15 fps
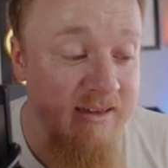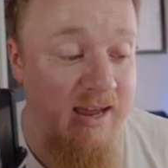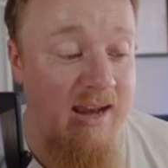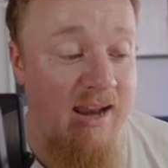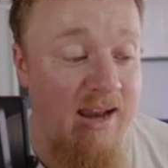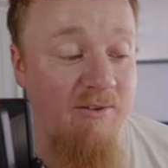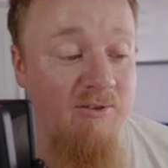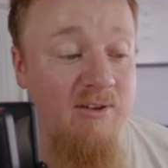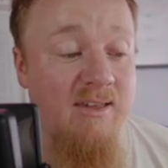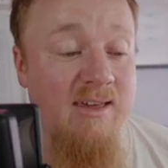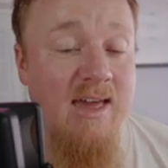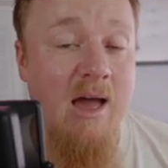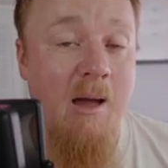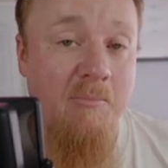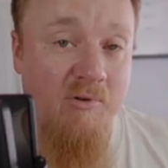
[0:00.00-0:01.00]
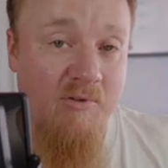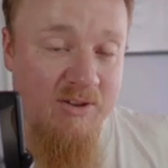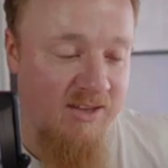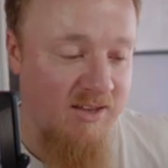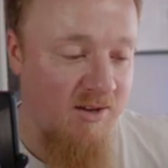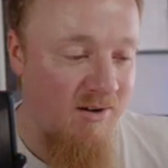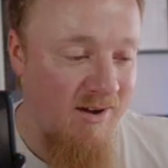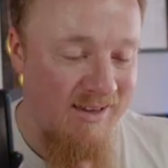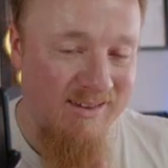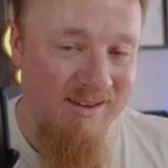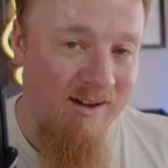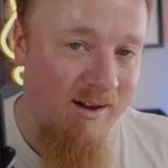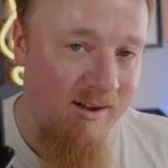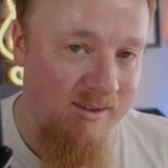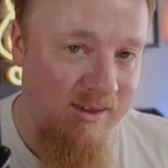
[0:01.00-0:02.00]
That allows you to get a precise
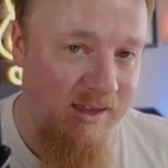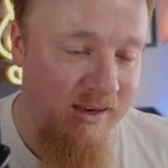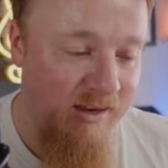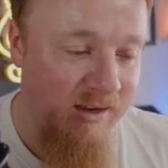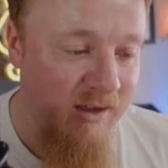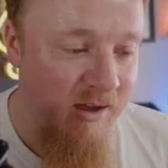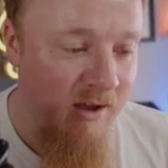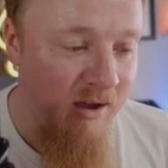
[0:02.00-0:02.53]
cut in